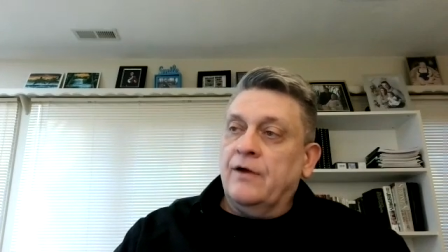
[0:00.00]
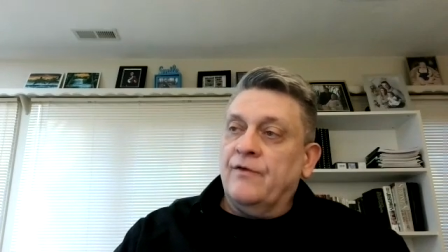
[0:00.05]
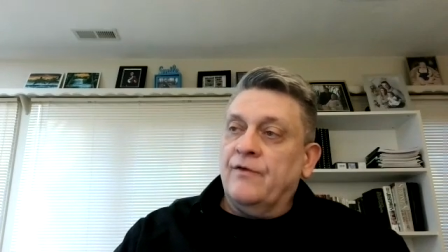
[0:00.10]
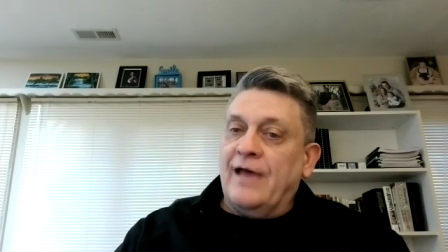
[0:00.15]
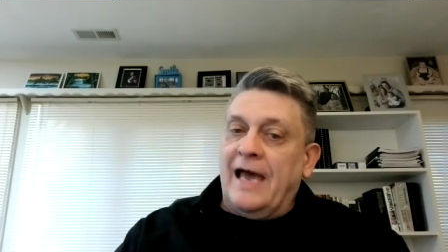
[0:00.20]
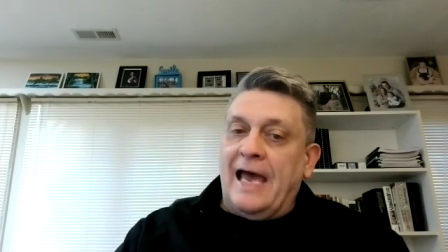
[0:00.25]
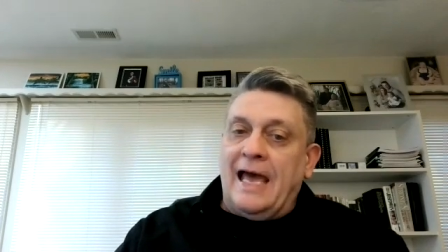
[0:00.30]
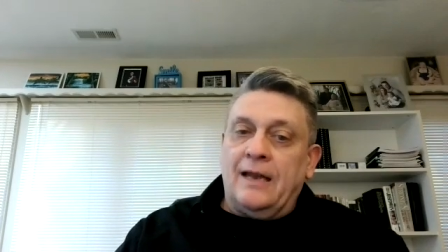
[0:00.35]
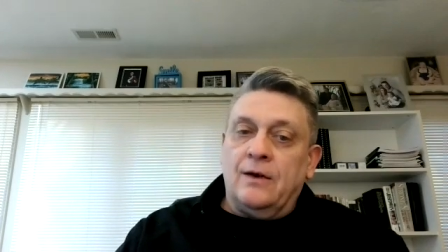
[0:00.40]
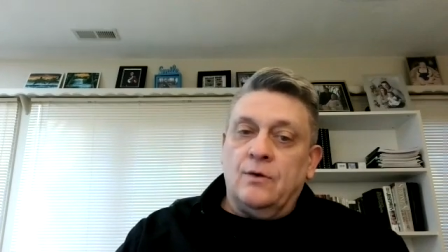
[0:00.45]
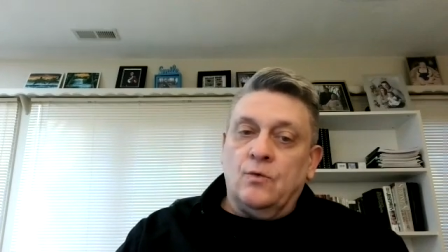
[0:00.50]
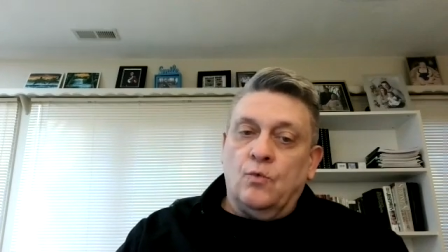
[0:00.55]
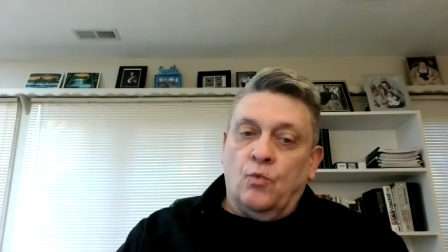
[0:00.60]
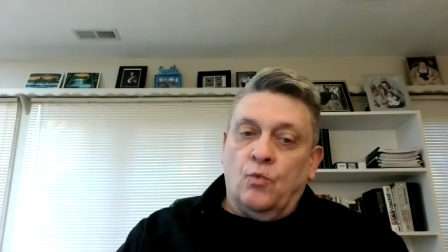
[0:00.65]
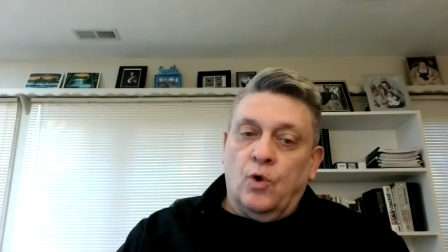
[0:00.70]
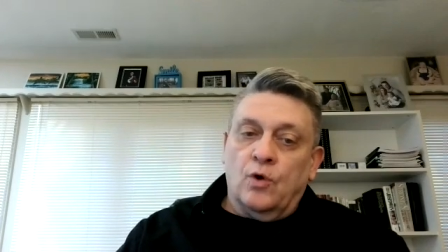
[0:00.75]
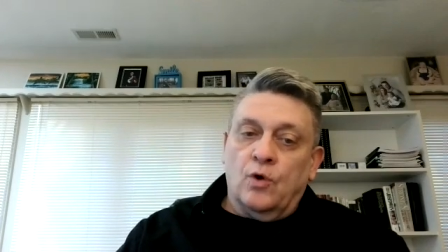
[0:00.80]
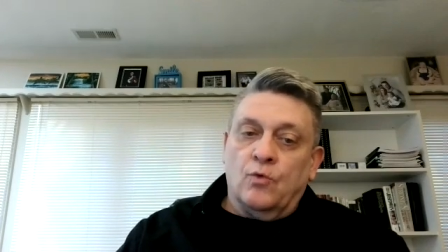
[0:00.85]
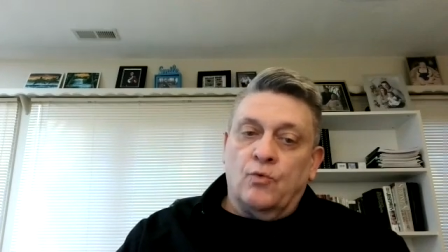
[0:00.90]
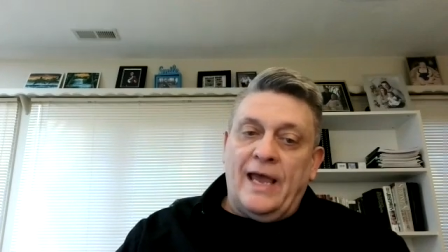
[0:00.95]
that
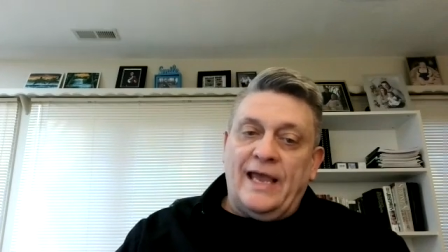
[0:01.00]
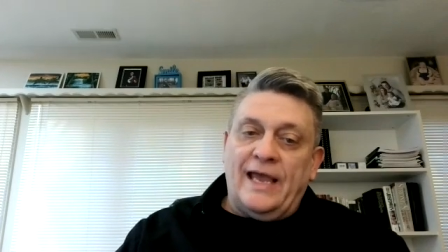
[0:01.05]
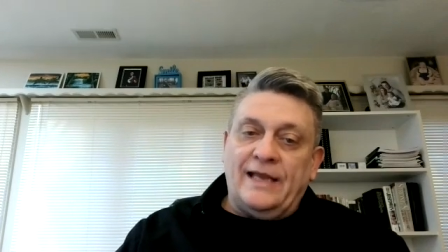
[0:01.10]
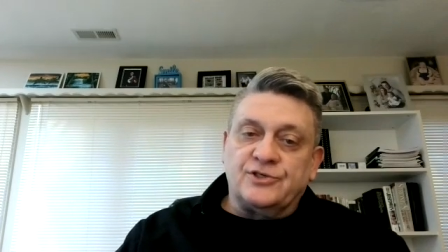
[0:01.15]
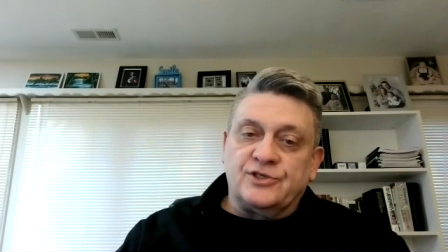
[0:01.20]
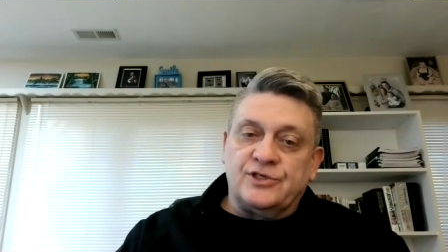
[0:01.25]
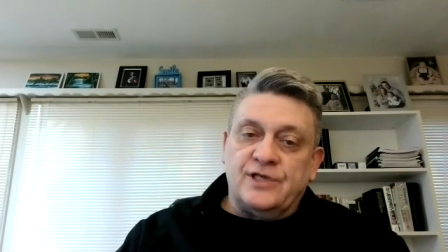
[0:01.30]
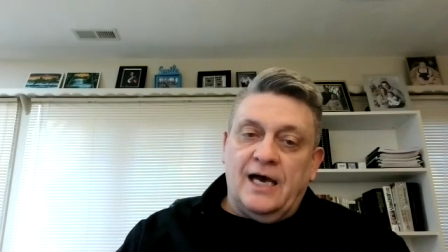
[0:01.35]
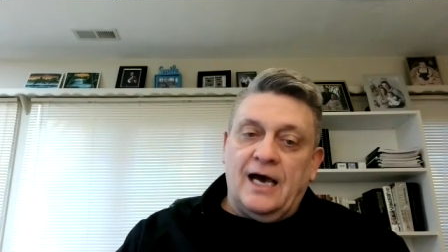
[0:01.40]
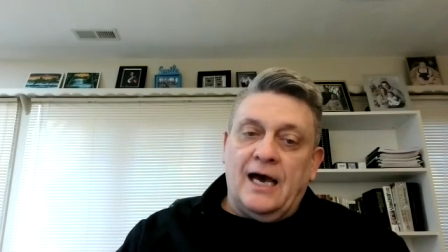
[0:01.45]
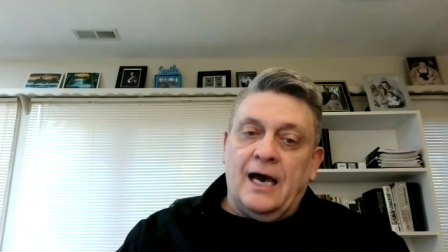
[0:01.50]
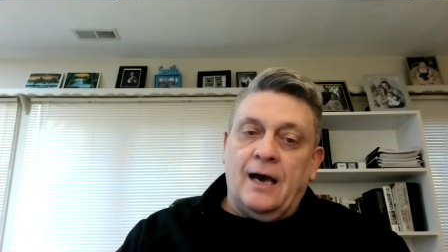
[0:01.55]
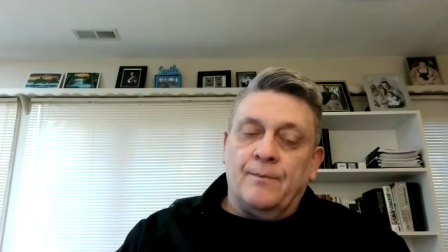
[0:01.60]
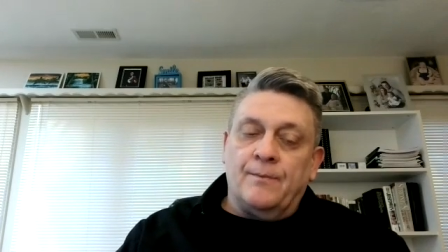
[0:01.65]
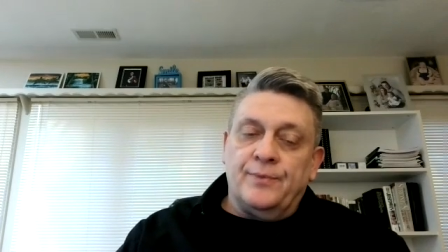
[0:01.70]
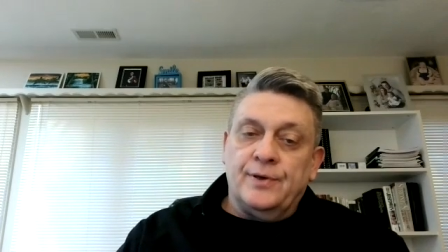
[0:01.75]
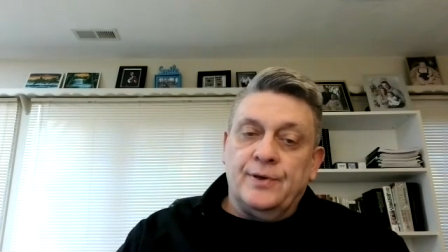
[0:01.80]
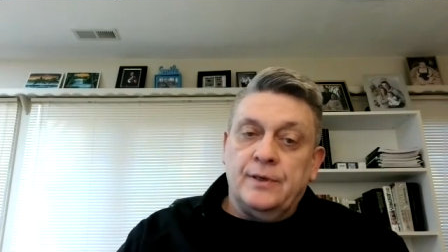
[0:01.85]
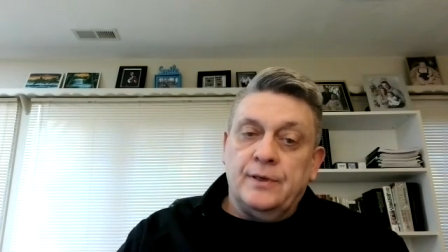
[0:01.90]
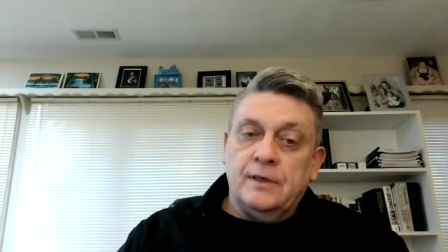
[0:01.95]
we're raised
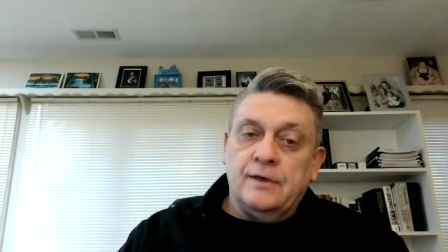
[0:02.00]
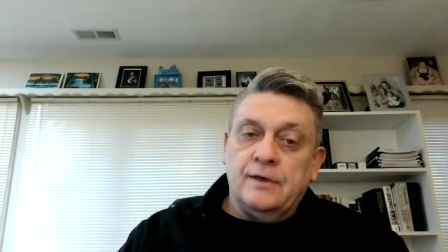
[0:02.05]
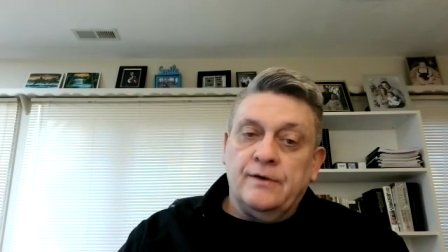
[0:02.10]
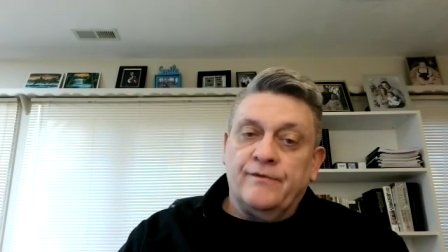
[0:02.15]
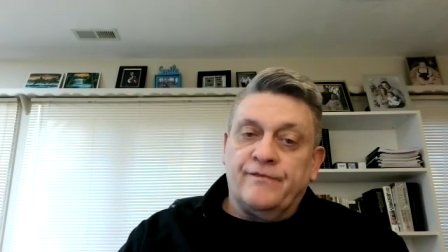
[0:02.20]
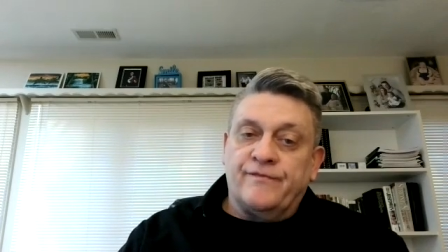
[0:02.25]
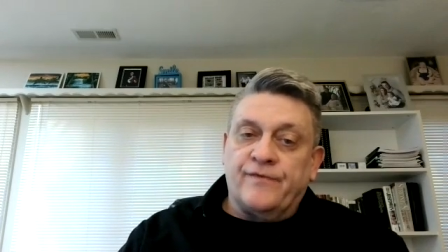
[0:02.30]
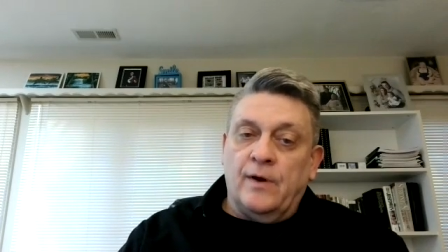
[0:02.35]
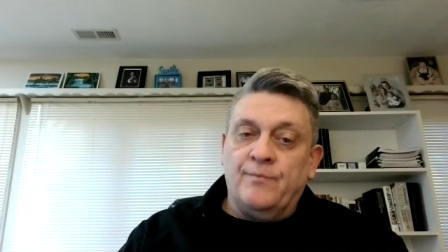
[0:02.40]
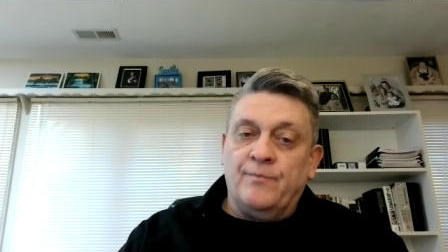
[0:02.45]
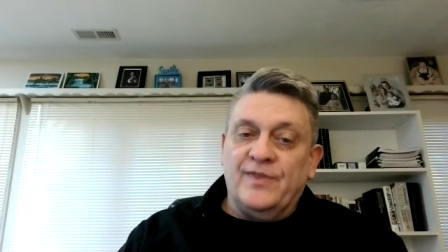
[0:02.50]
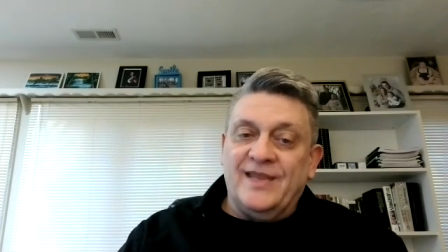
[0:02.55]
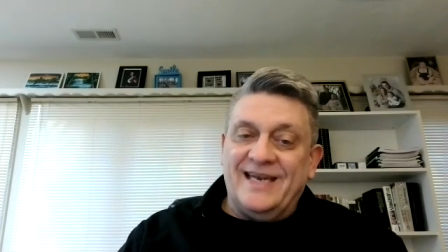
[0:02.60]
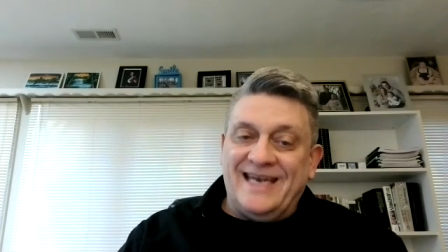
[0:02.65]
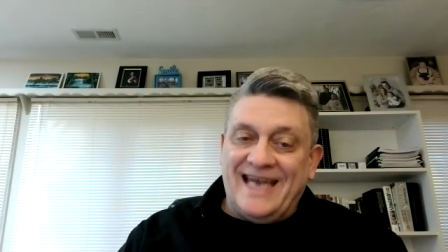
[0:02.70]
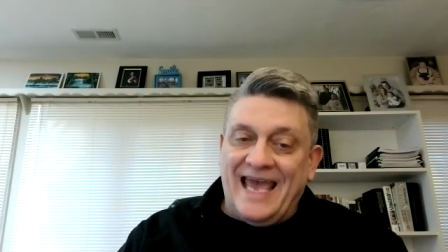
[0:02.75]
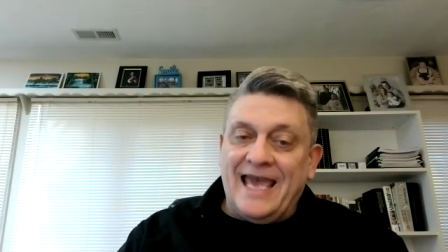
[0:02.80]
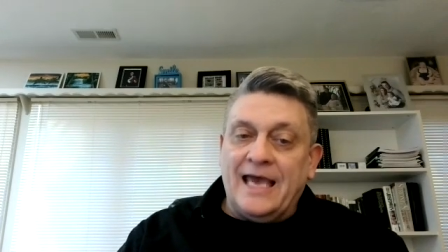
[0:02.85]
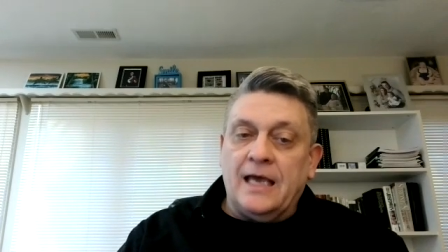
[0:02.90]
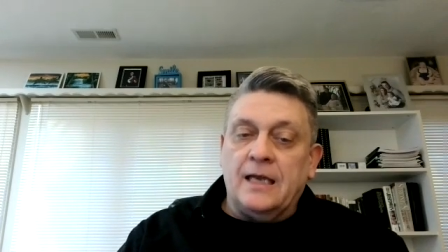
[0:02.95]
up from the
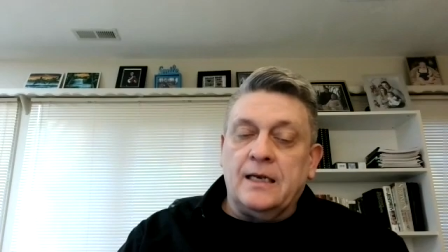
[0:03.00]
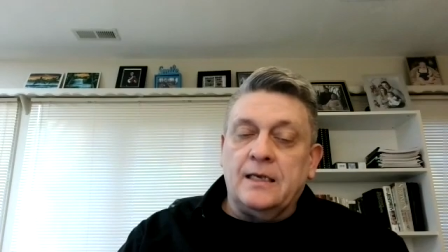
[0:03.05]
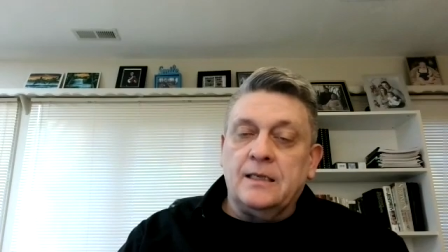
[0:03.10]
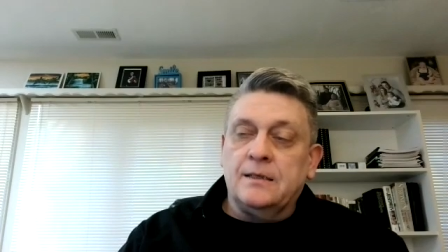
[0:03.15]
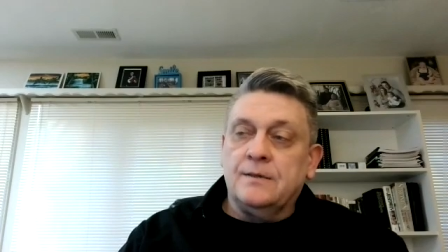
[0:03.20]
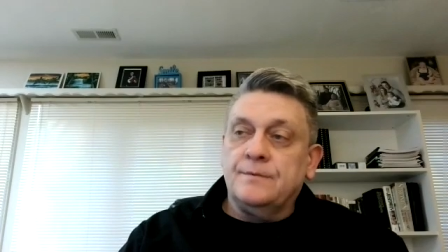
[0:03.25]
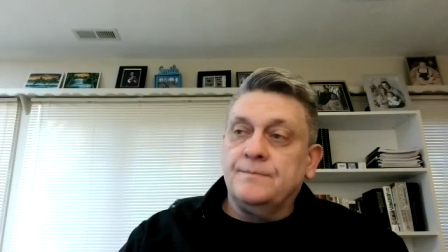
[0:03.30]
dead